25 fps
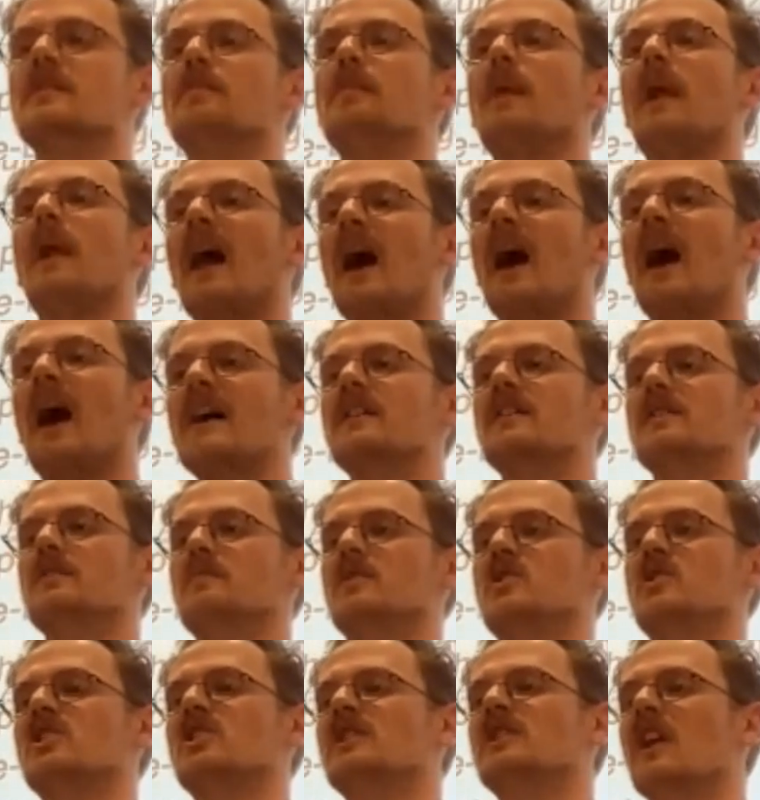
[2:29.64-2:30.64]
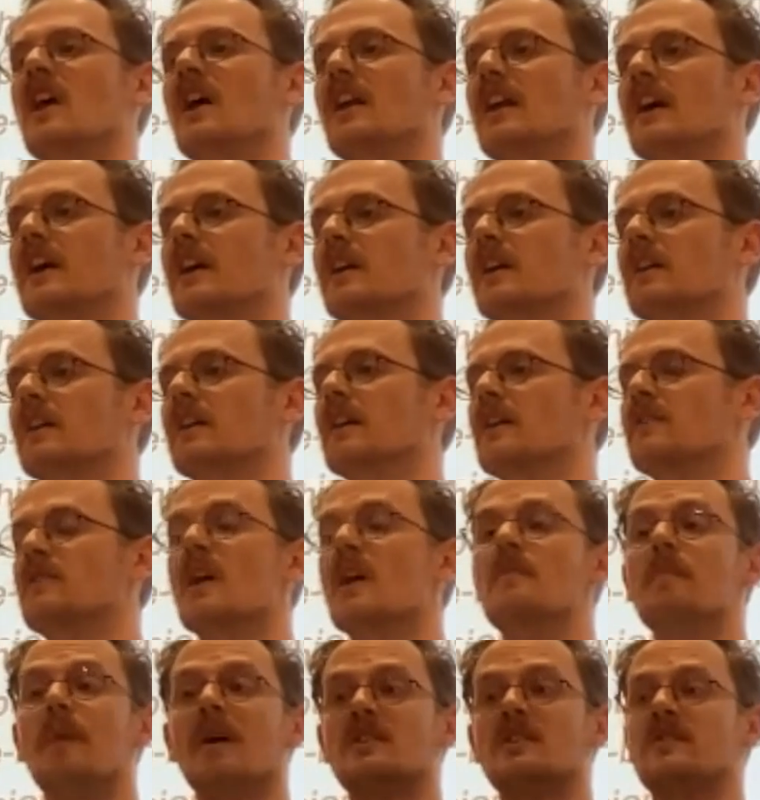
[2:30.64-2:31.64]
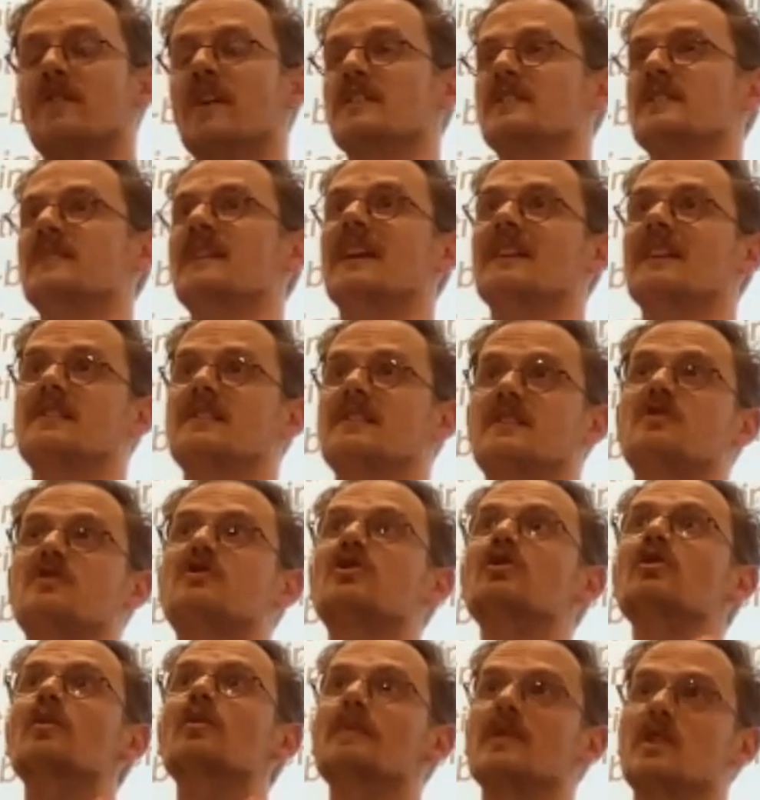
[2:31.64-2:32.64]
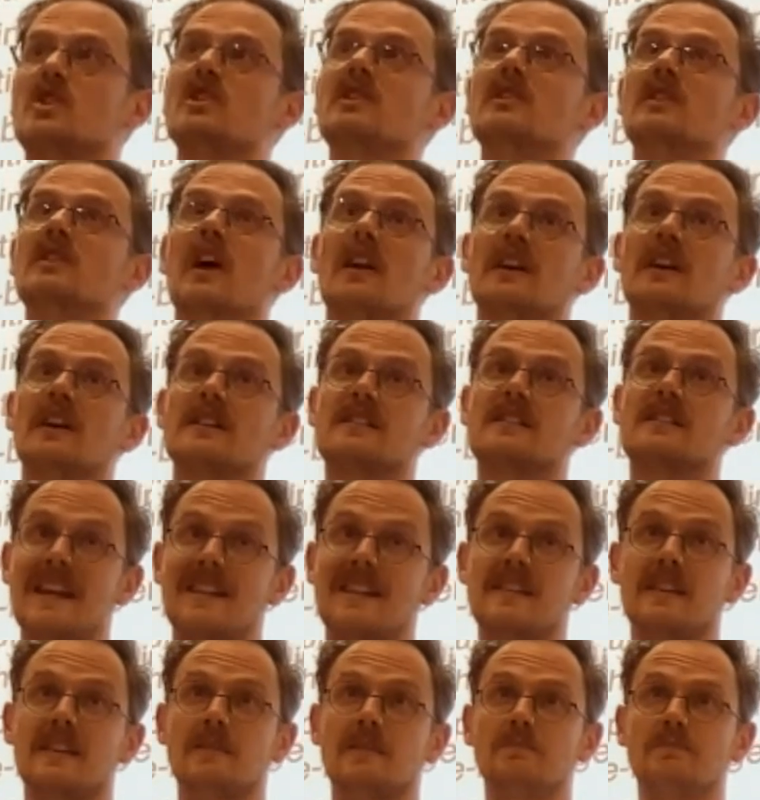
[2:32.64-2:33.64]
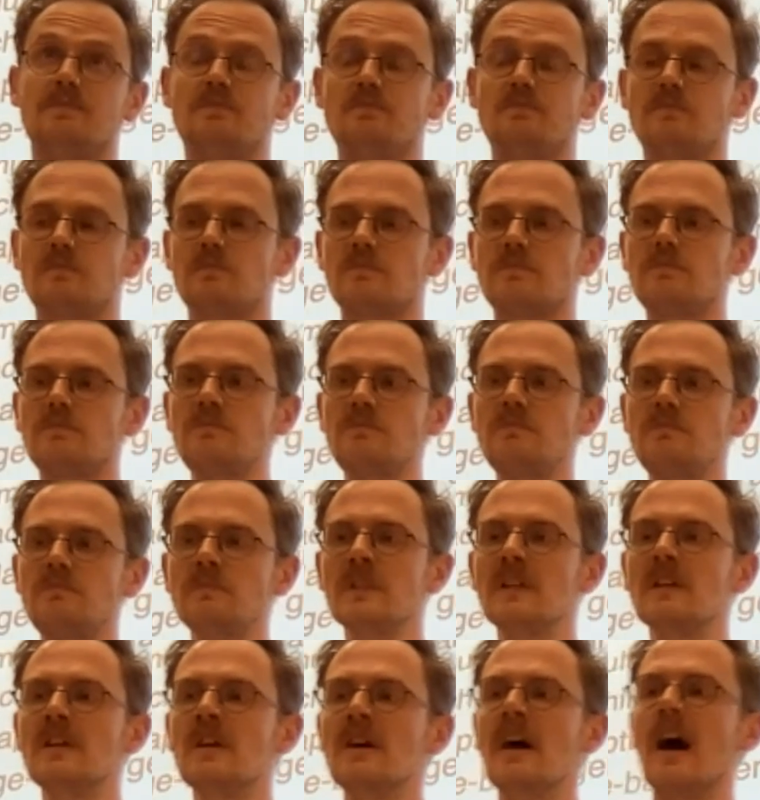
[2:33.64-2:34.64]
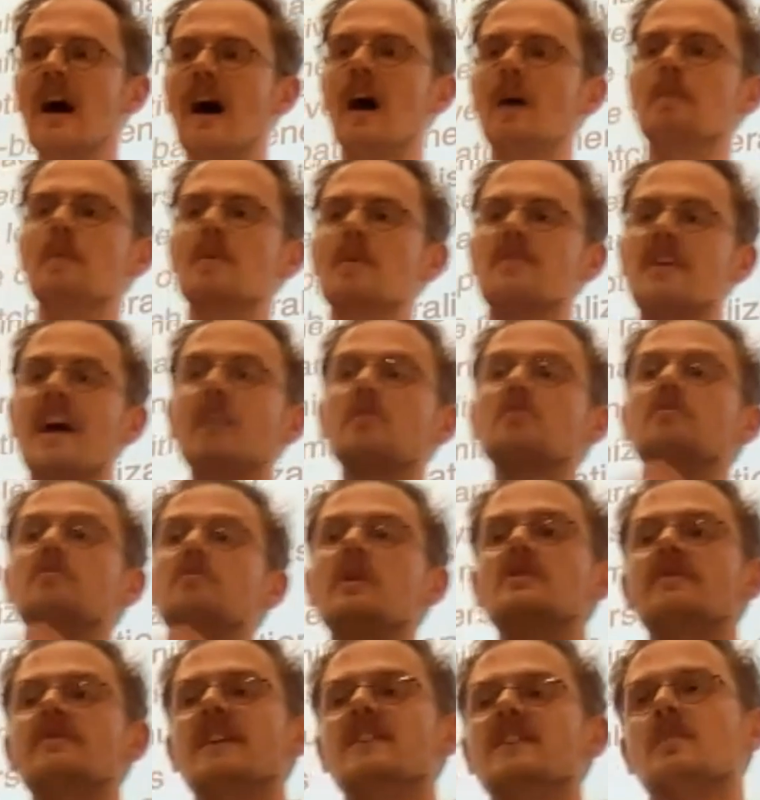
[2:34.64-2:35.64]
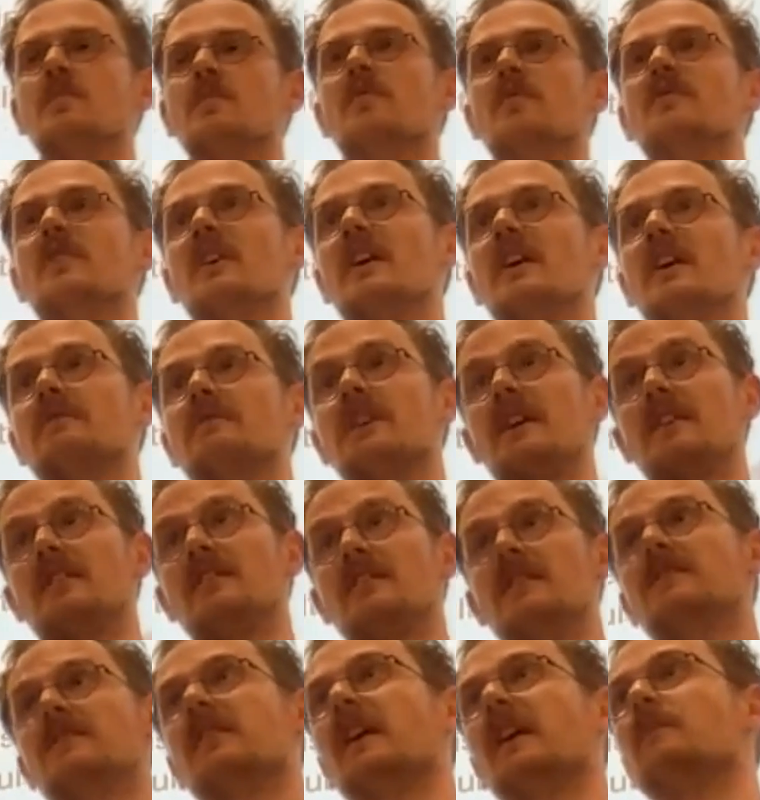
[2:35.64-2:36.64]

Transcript: in applying machine learning, the multiverse analysis, to a machine learning setting. That'll motivate some of the kind of techniques